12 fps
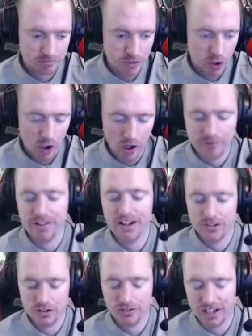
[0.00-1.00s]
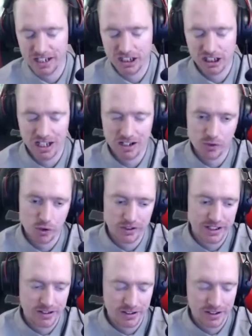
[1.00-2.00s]
offensive nature that I've
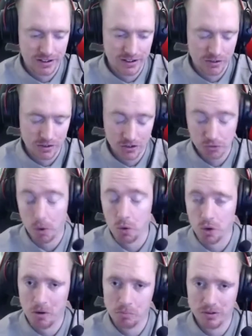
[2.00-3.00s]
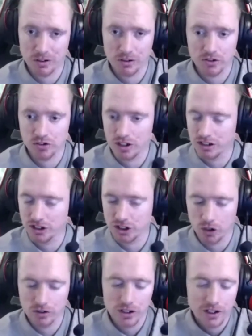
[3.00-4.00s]
already spoke about, Bill and
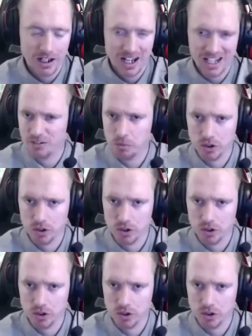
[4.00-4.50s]
John and everyone at